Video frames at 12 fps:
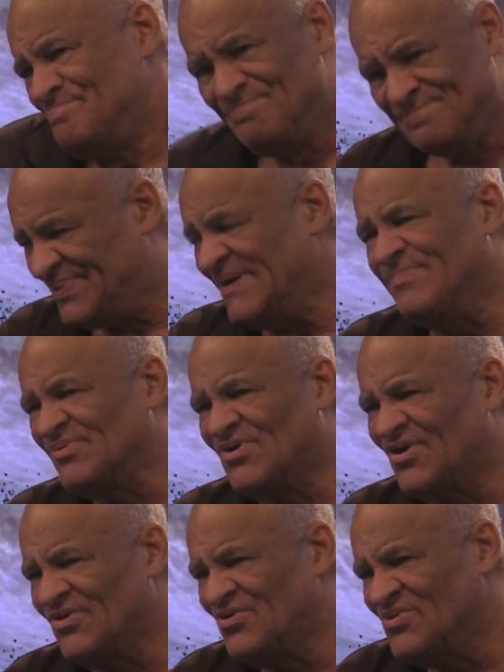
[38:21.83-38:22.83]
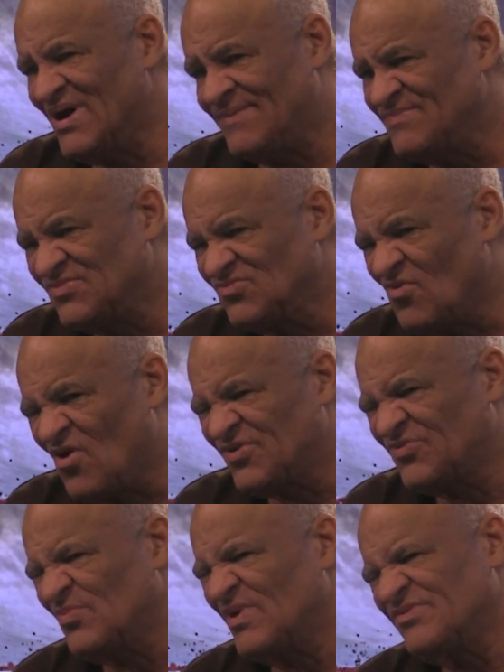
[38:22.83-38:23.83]
People don't know who Edmund Ross
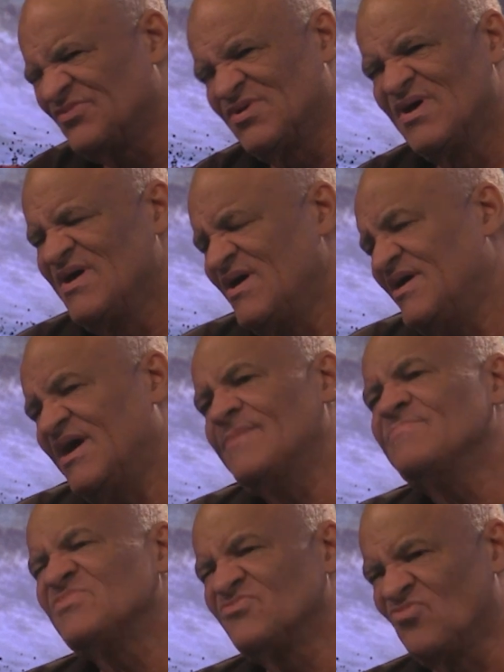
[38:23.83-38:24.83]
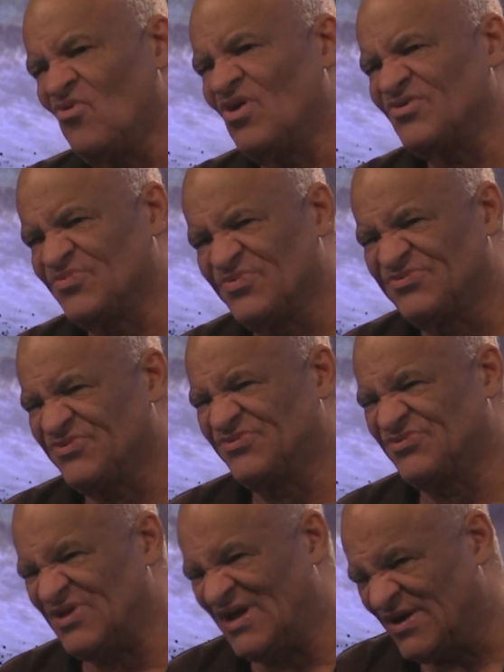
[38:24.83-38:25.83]
was. Edmund Ross was a
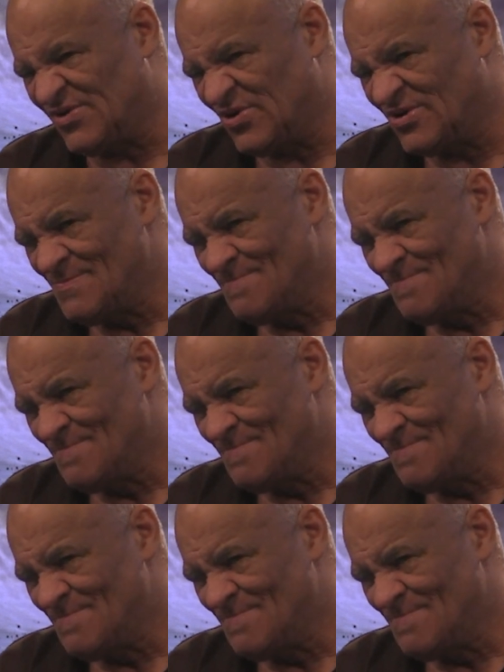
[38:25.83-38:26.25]
senator,